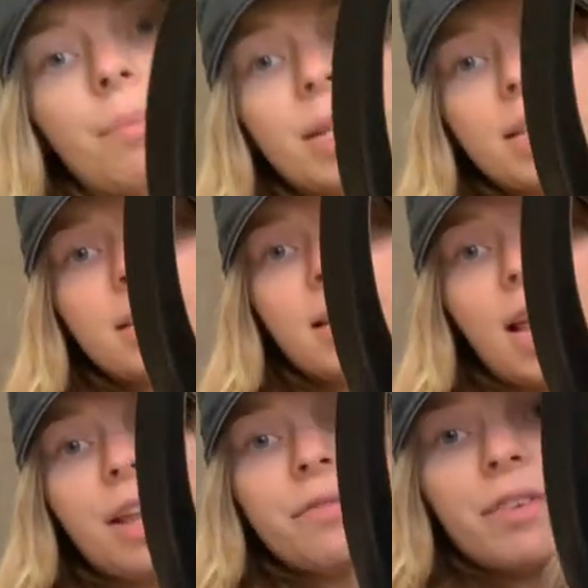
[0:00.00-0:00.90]
This is the
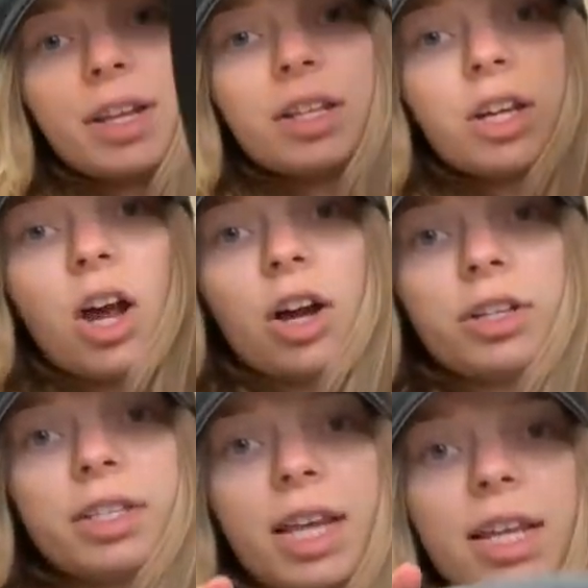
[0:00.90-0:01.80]
infant car
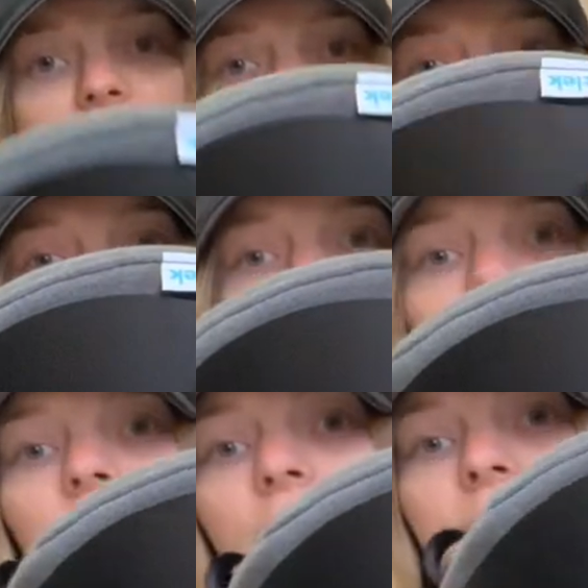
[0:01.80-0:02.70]
seat. It
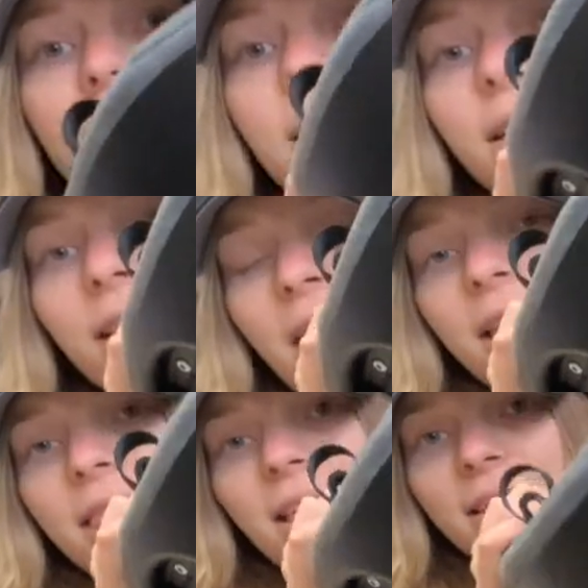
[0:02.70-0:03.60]
looks
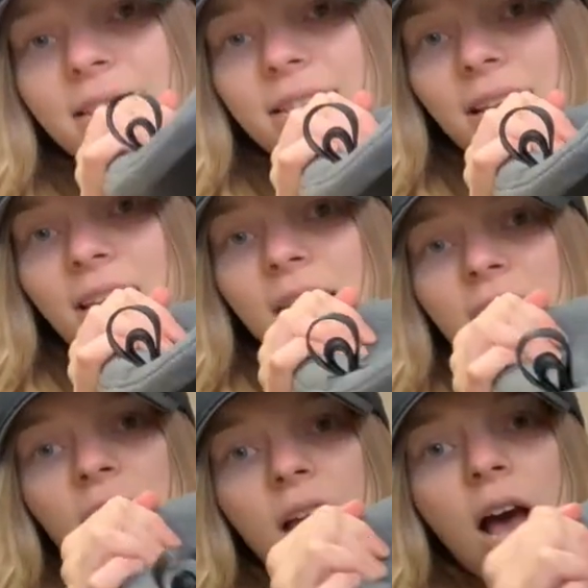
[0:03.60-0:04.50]
like this.
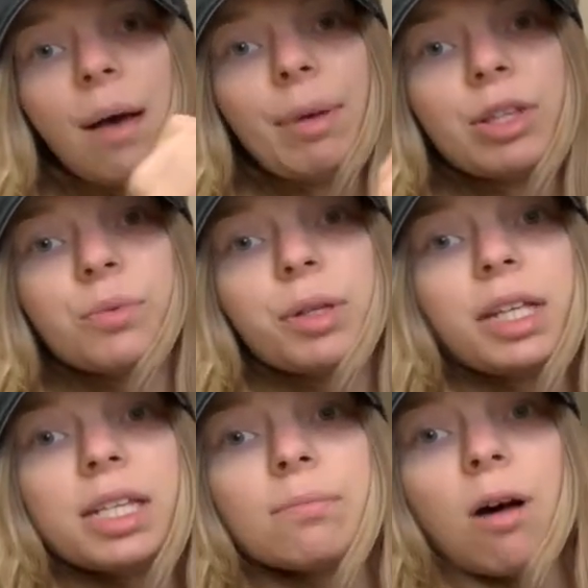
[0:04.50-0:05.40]
It's
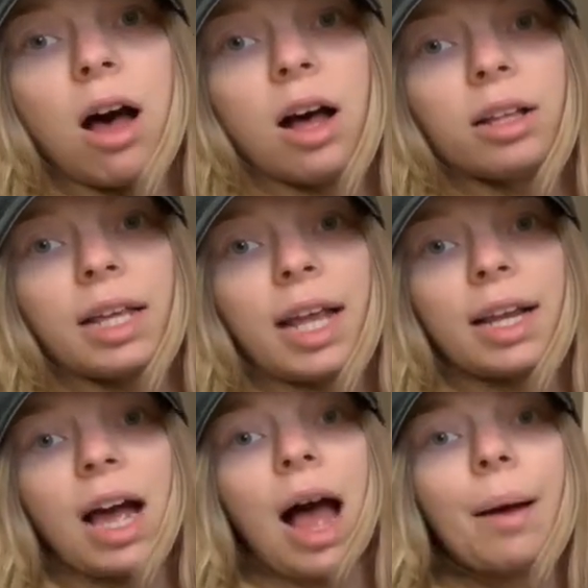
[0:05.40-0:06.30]
really small
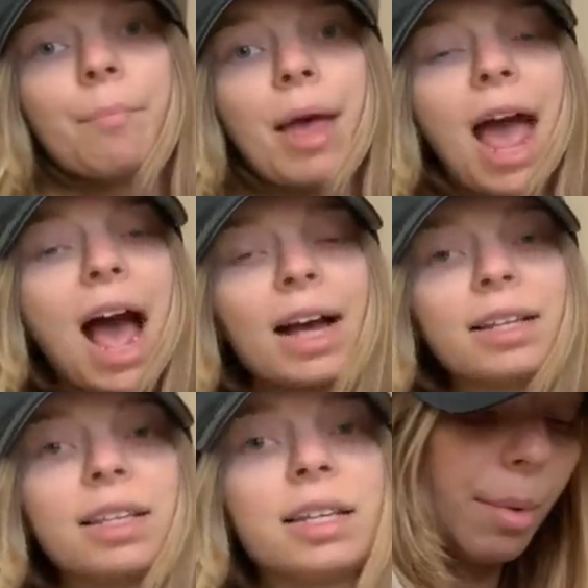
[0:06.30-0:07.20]
and
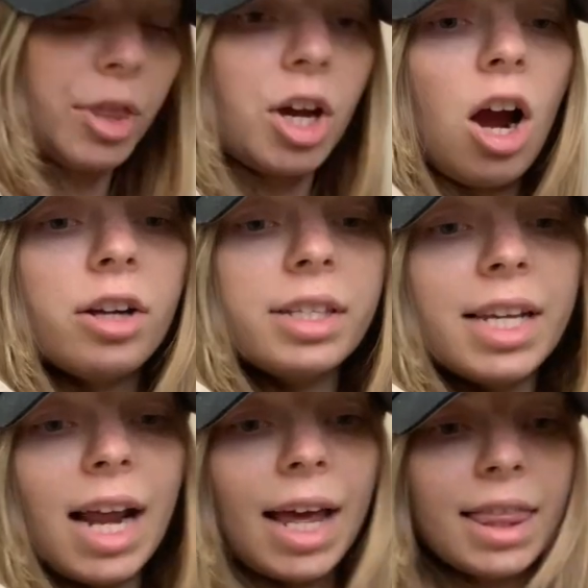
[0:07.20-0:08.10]
compact. The car
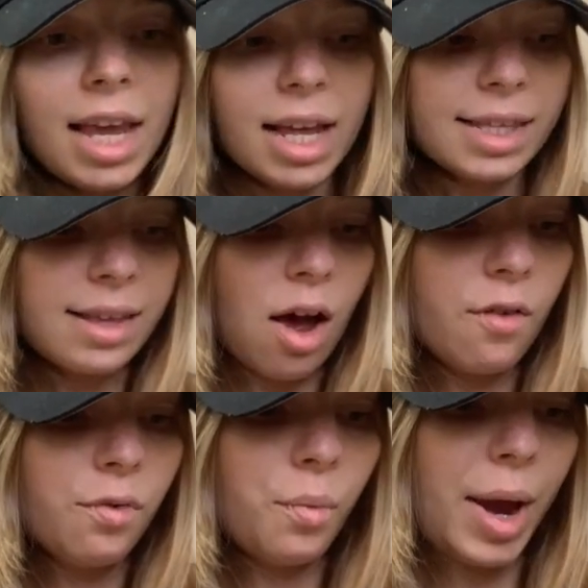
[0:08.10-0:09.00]
seat, I think
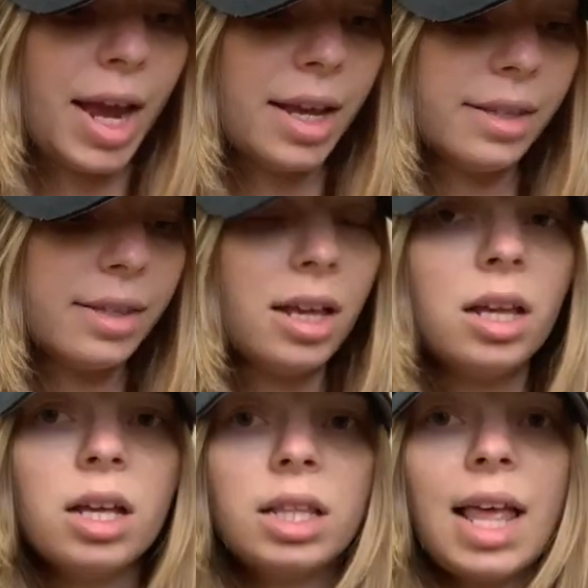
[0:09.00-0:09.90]
itself, weighs
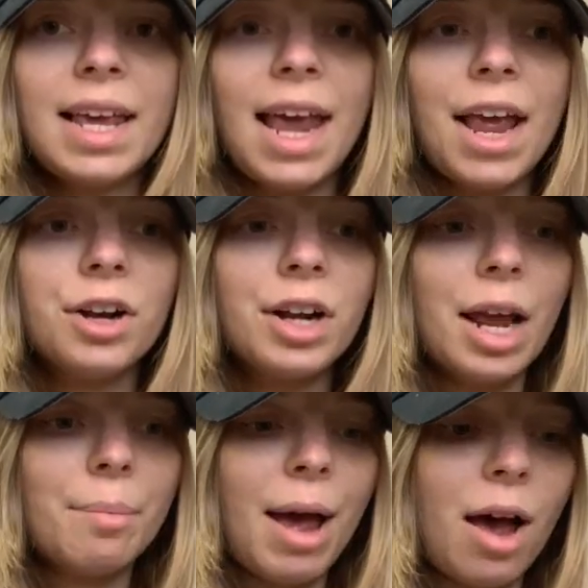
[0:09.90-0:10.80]
like 8 or
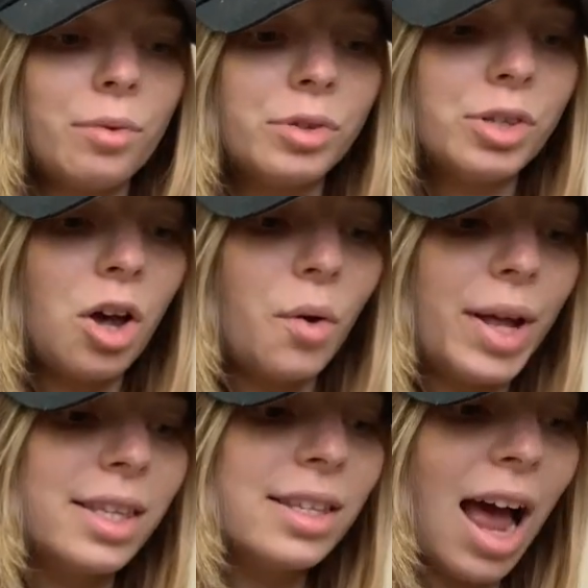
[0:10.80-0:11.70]
9 pounds, so
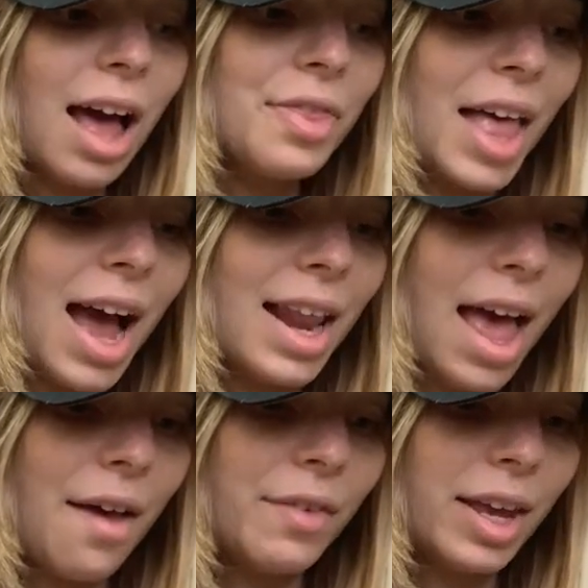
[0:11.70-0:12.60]
it's not that
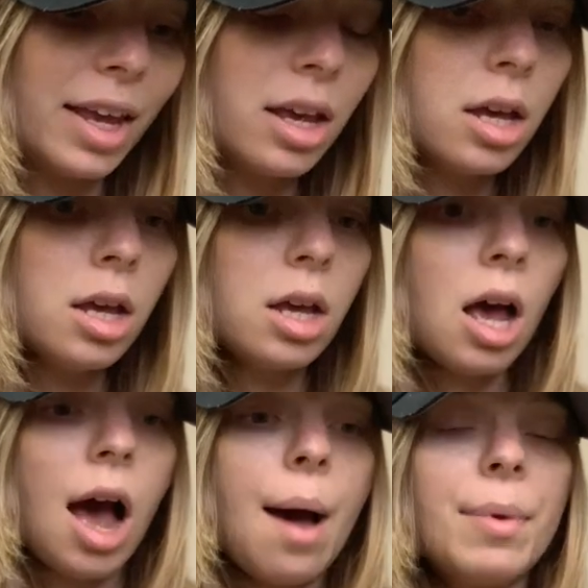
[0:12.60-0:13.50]
heavy.
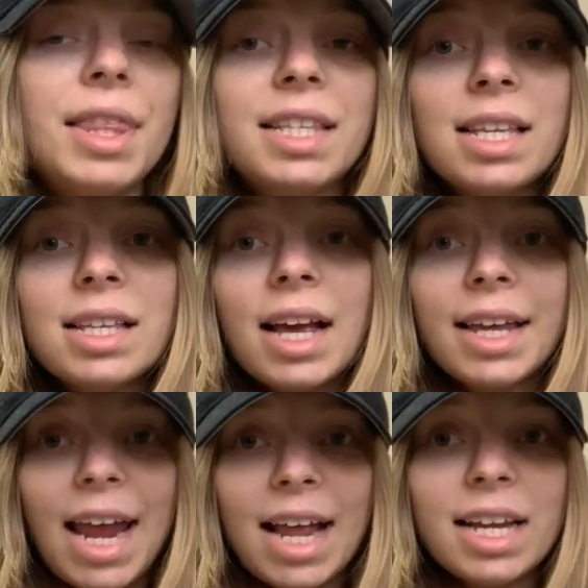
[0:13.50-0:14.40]
This is a
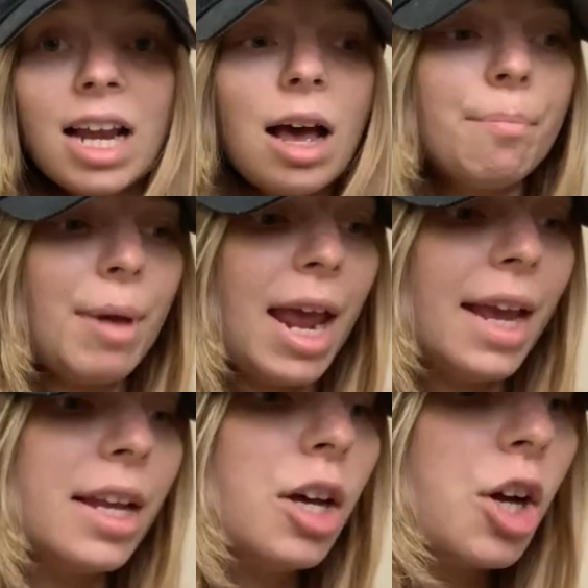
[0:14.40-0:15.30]

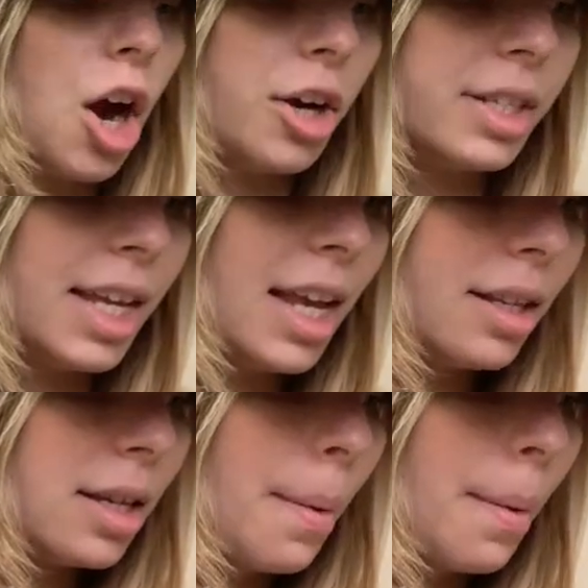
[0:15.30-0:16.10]
Canada-made car seat.